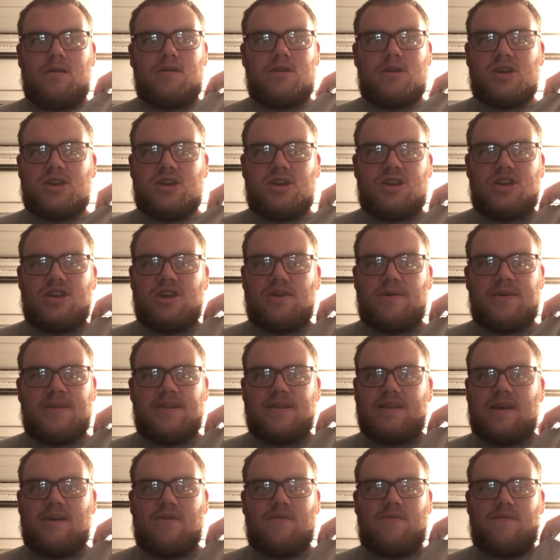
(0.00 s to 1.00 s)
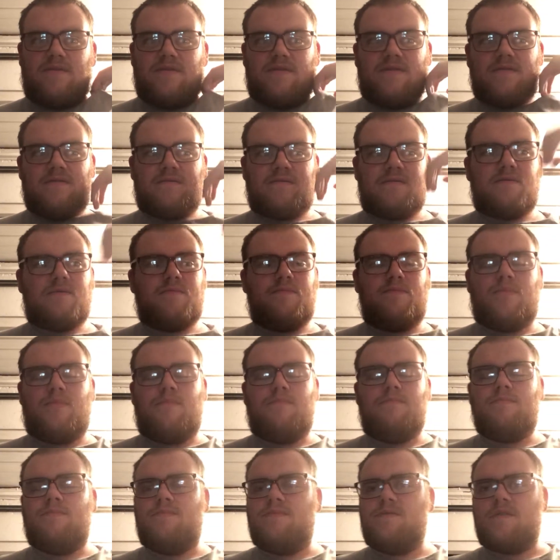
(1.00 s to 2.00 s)
The show itself was
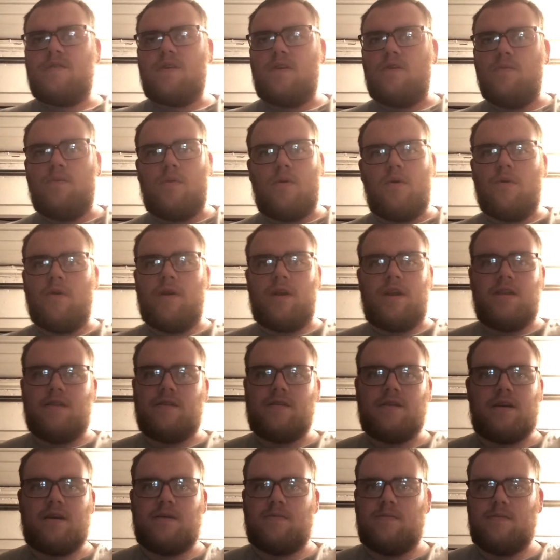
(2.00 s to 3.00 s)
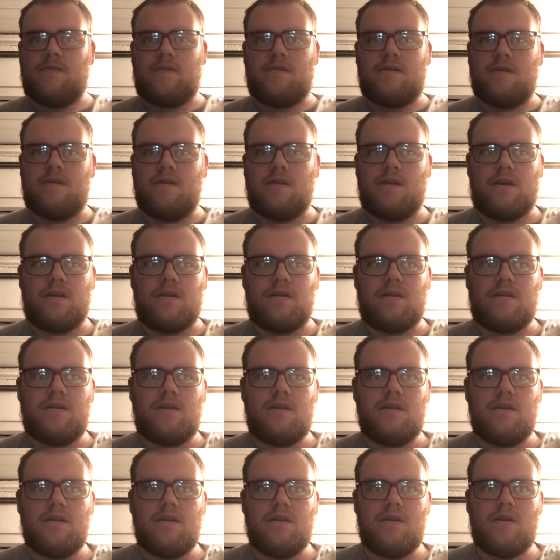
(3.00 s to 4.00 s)
so boring at times,
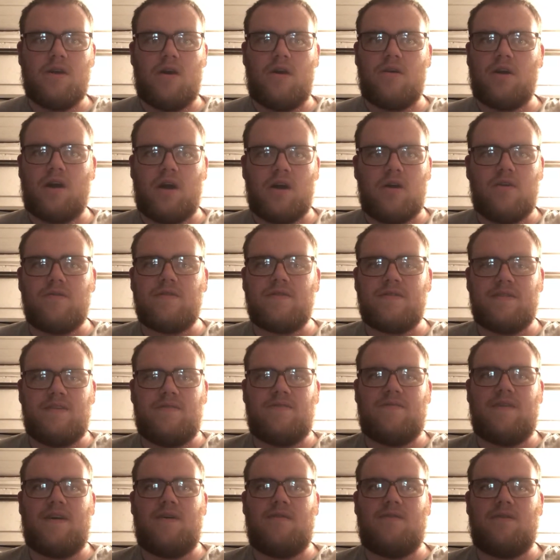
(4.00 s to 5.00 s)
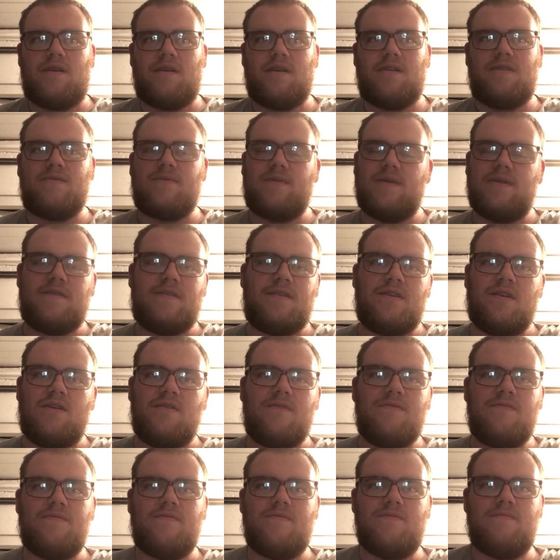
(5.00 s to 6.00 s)
like... I honestly felt like switching
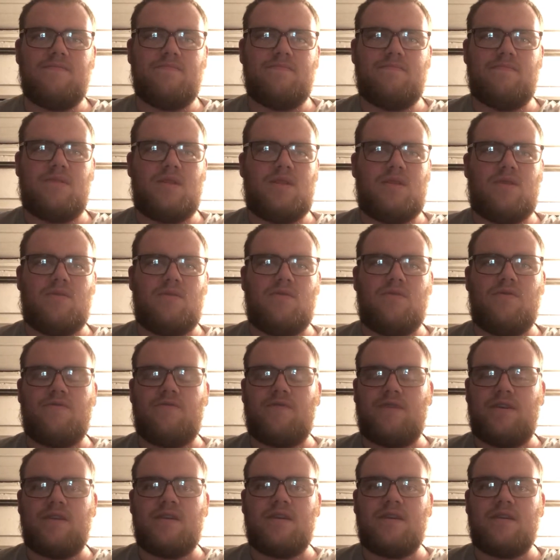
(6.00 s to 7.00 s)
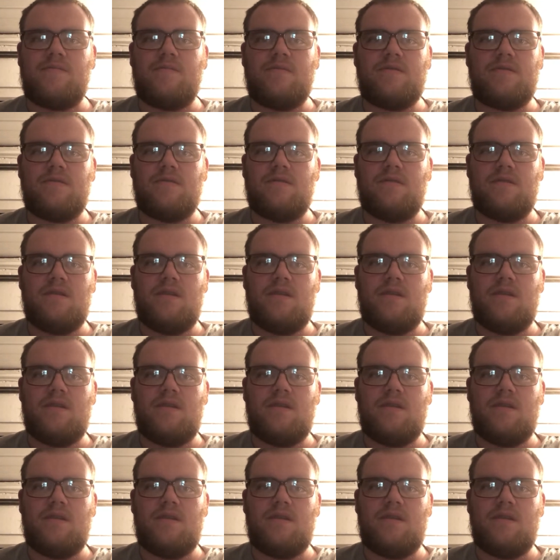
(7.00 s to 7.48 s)
off 2 or 3 times.